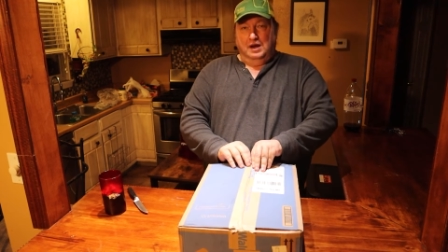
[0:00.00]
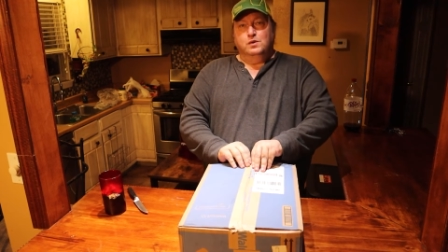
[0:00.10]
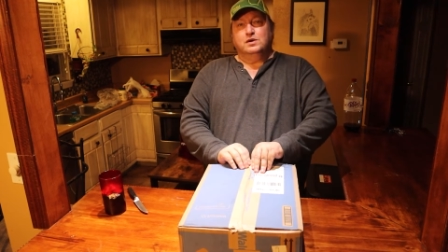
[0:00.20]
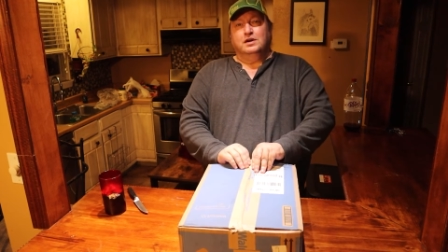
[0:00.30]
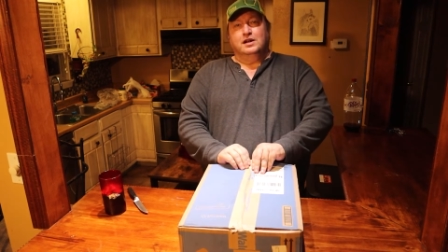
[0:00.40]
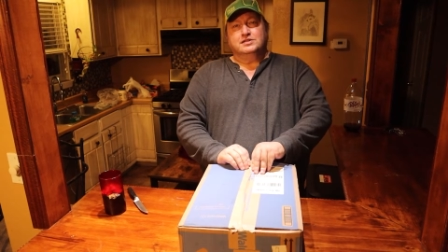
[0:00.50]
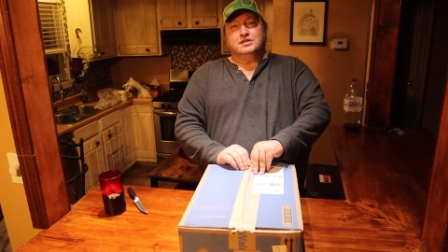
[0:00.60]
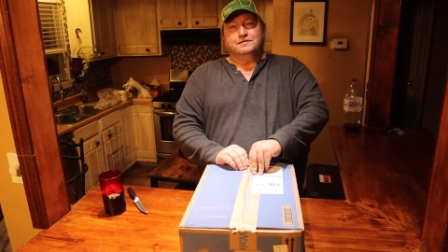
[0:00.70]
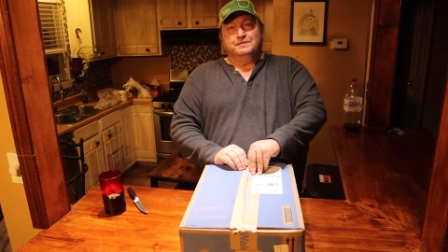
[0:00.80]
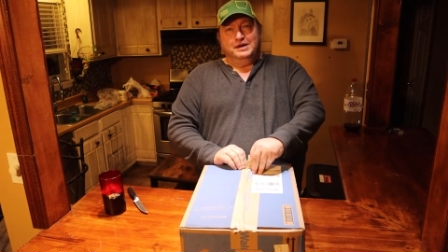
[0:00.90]
I ordered a lot of
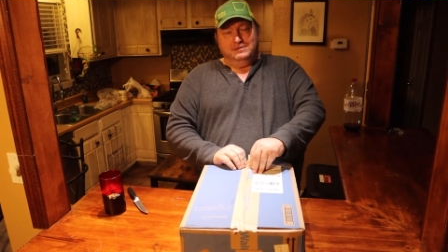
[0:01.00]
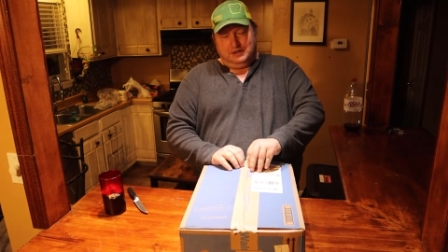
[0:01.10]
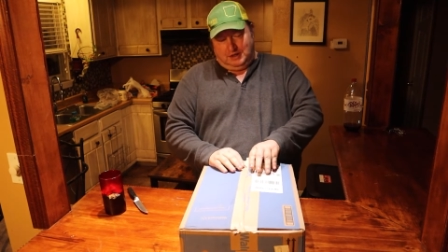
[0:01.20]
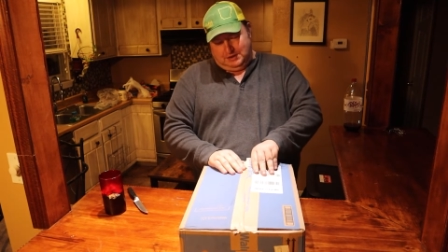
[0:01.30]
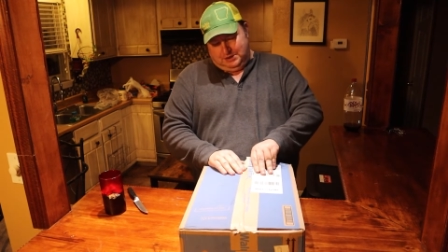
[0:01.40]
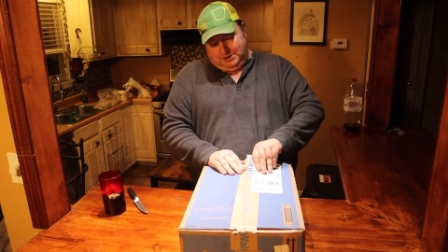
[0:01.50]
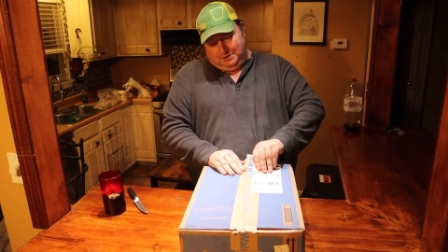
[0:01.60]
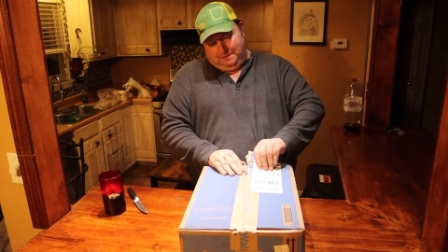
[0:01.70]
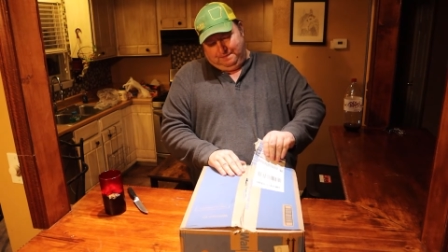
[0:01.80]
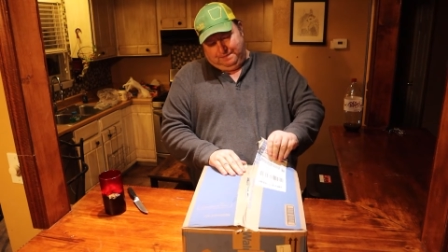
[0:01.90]
stuff from Amazon
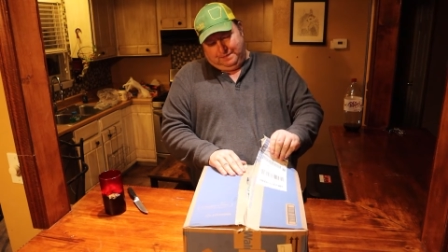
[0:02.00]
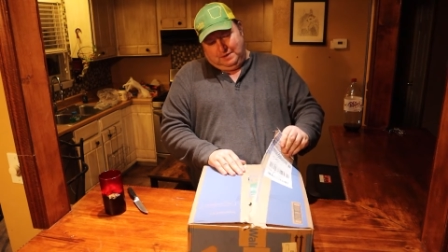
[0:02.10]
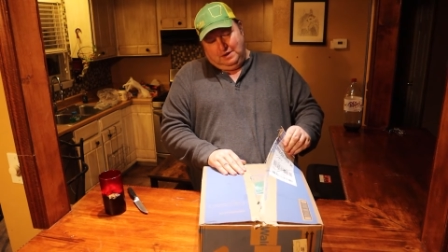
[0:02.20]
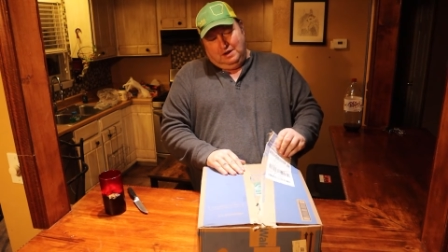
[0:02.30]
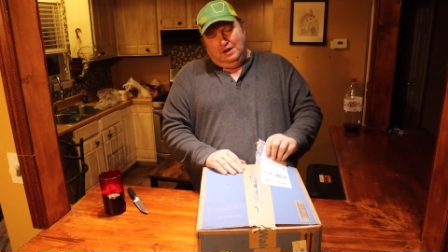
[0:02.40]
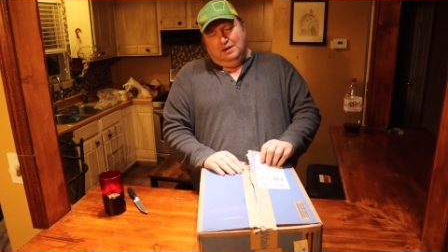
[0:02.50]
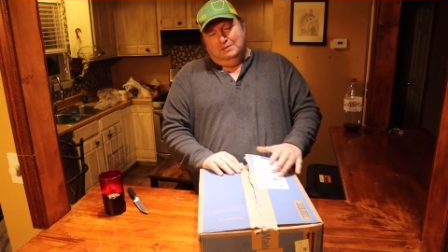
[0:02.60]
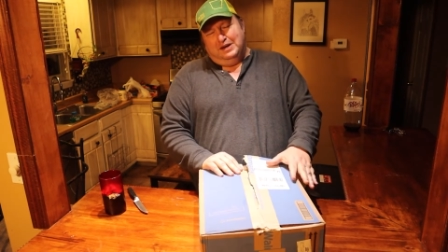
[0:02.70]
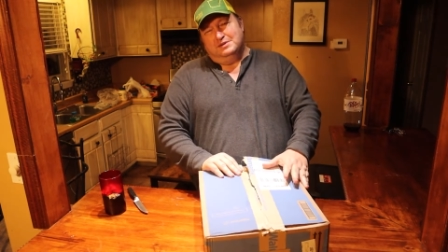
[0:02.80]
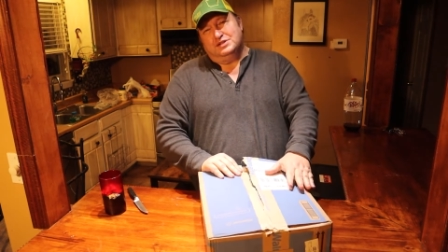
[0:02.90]
too.
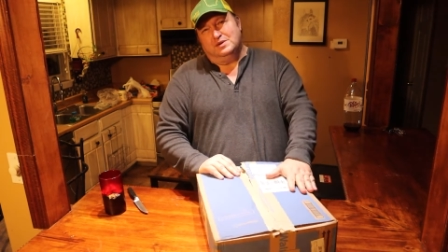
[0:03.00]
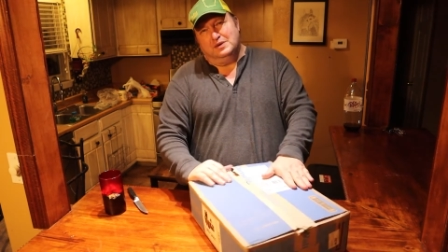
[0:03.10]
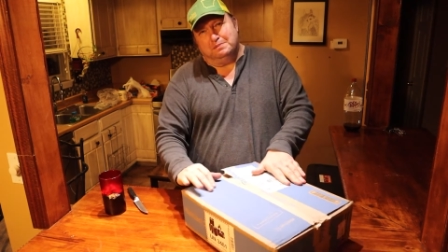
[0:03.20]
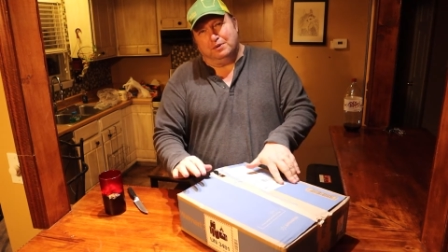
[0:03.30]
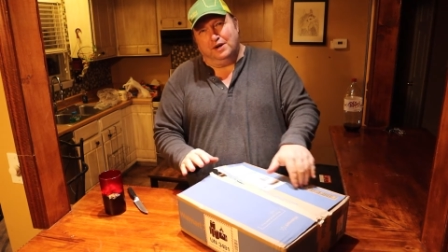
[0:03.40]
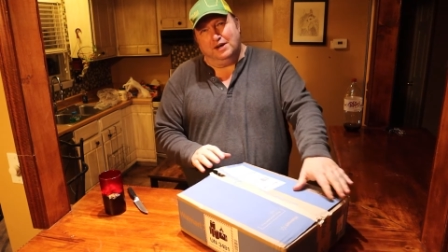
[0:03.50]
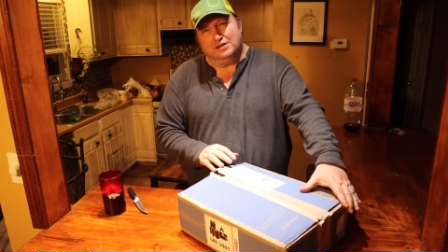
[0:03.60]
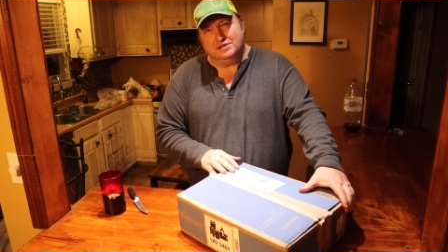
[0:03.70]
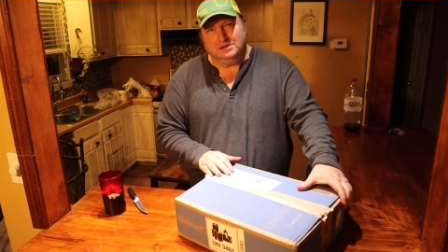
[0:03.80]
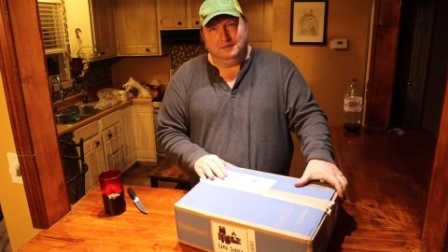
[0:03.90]
But I was so
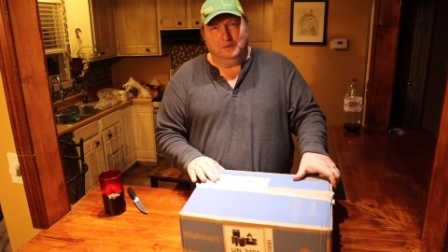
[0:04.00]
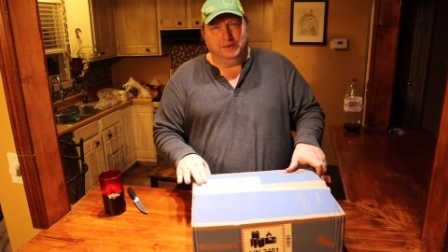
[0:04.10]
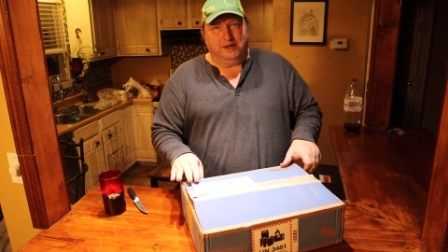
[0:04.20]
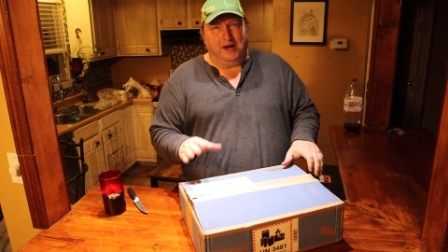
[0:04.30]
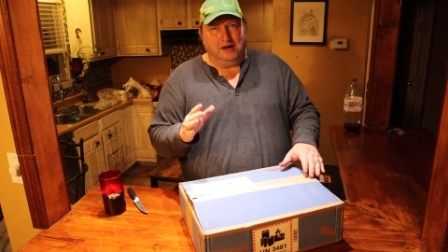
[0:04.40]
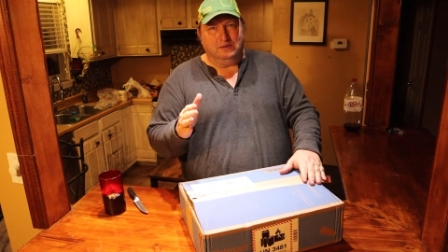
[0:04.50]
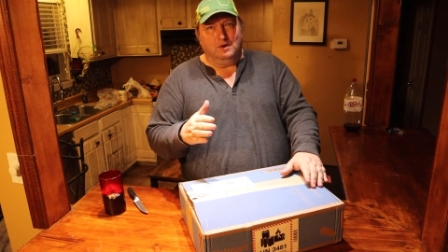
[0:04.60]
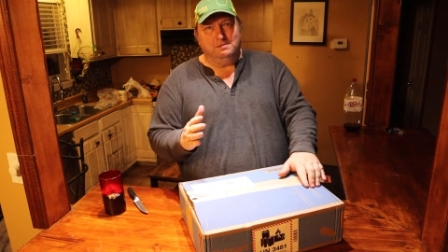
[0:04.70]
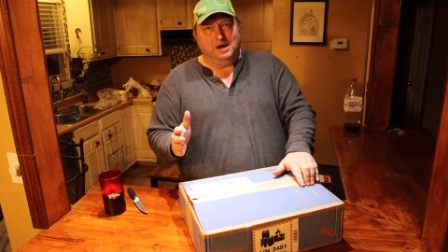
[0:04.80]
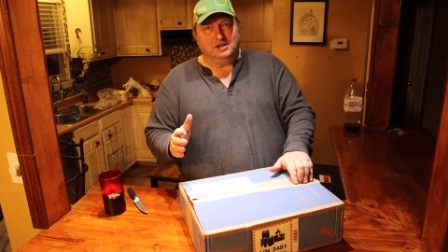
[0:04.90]
impressed with the
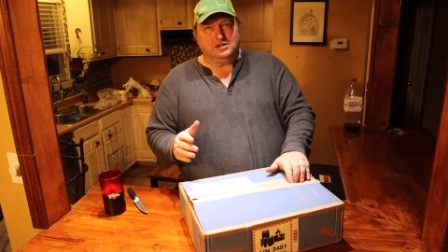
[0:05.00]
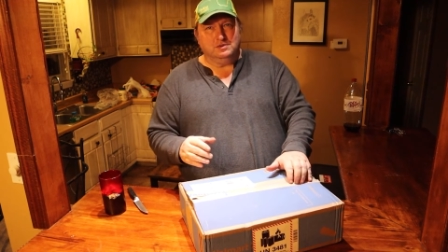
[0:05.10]
iRobot